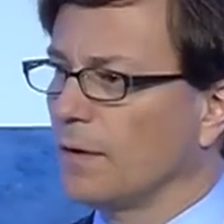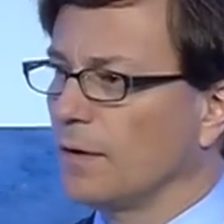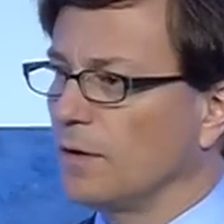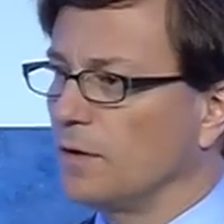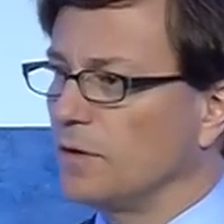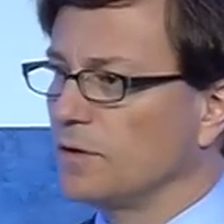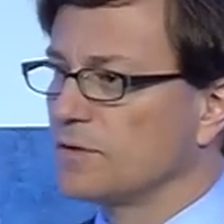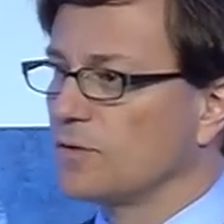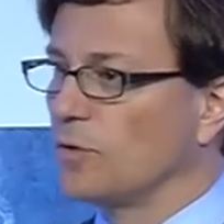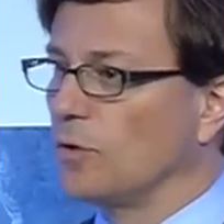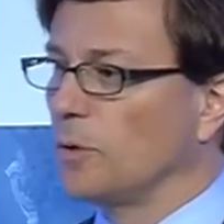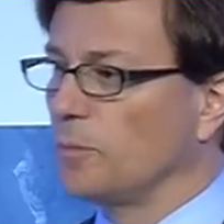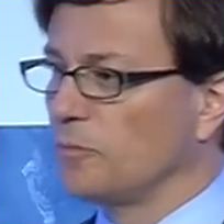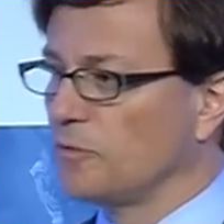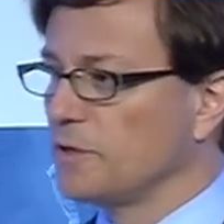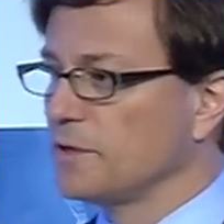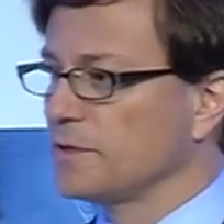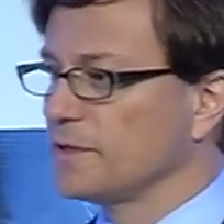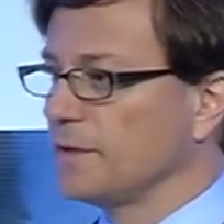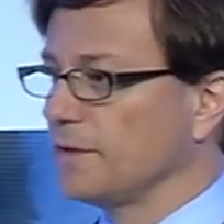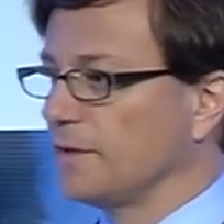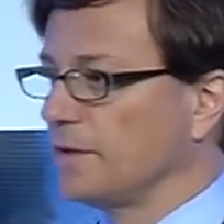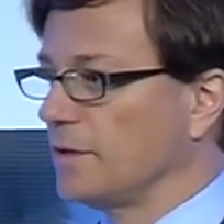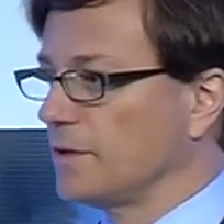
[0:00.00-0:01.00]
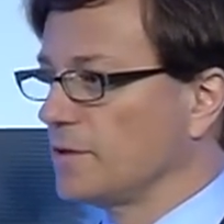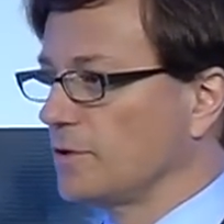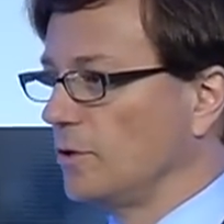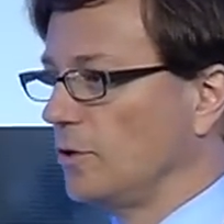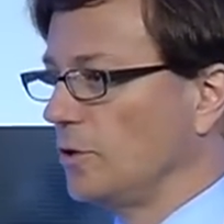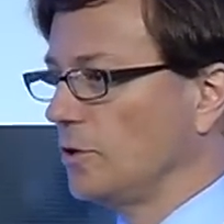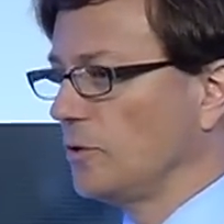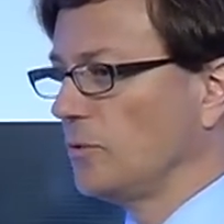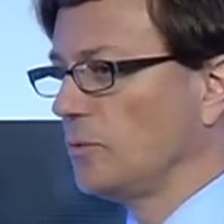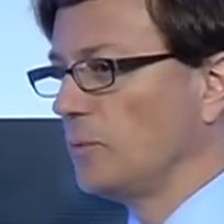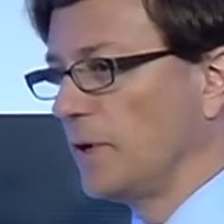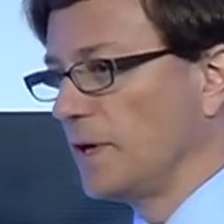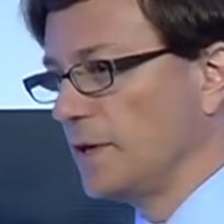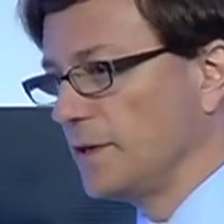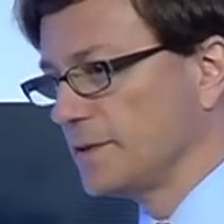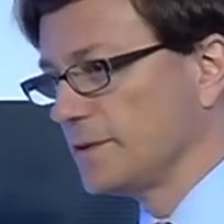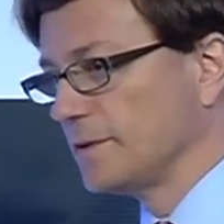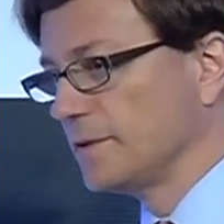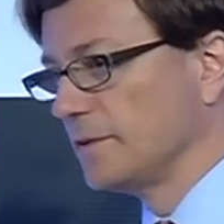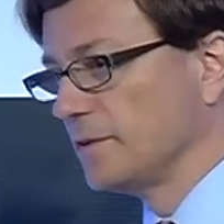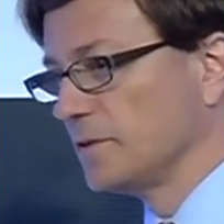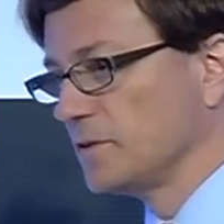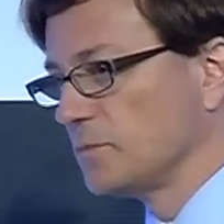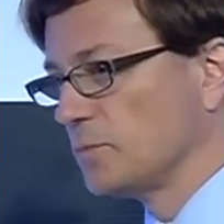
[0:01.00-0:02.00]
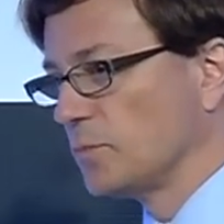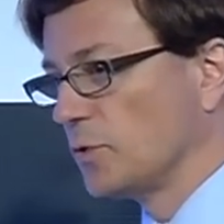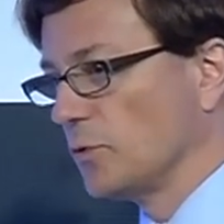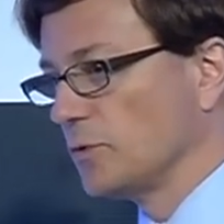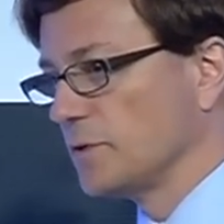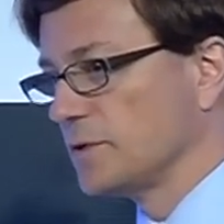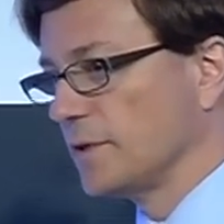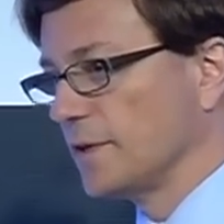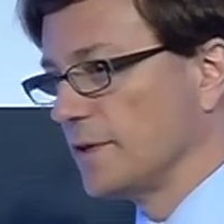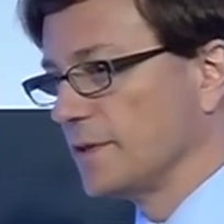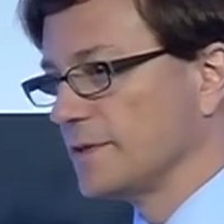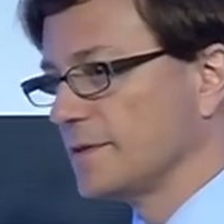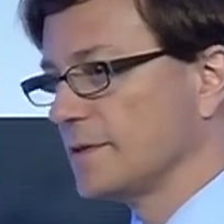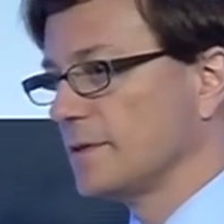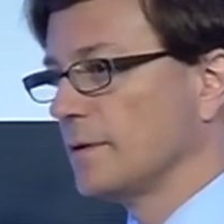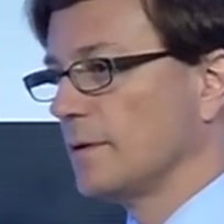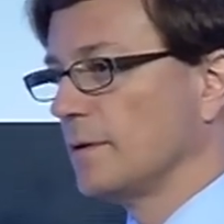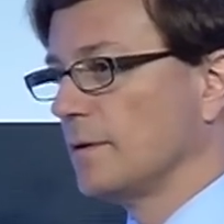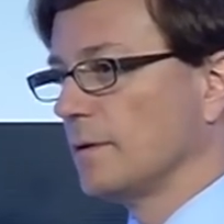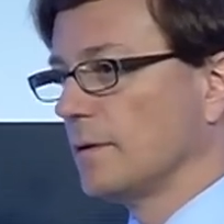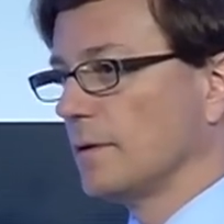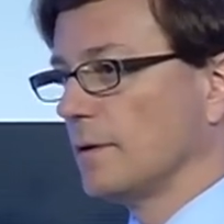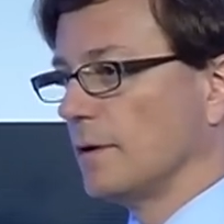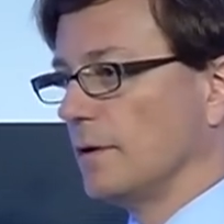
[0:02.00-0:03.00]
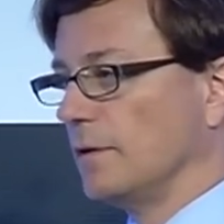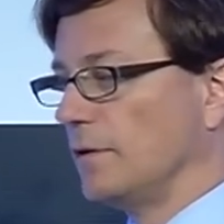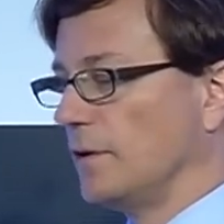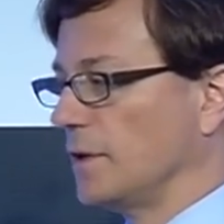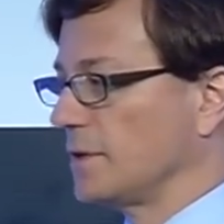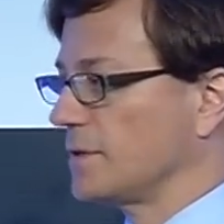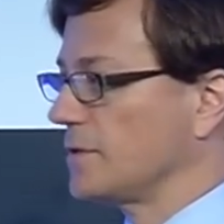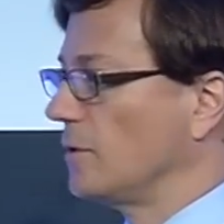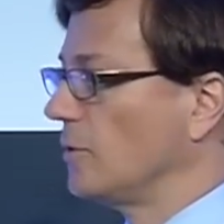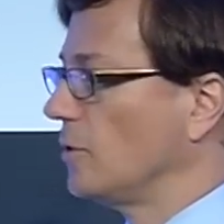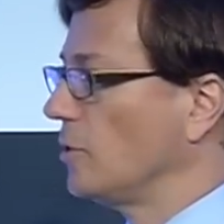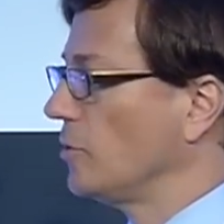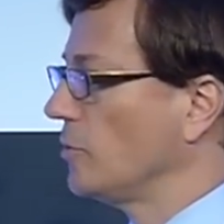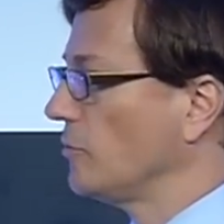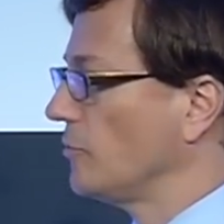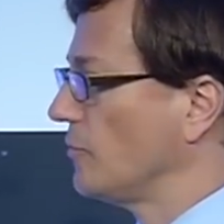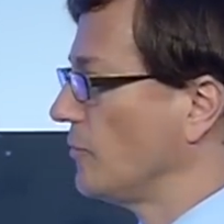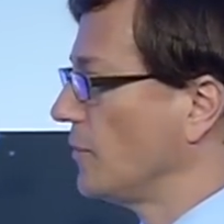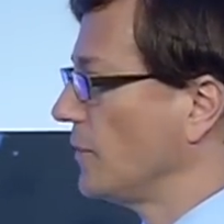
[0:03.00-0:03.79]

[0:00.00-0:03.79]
it's obvious that there's a lot of waste in this process and there's a lot of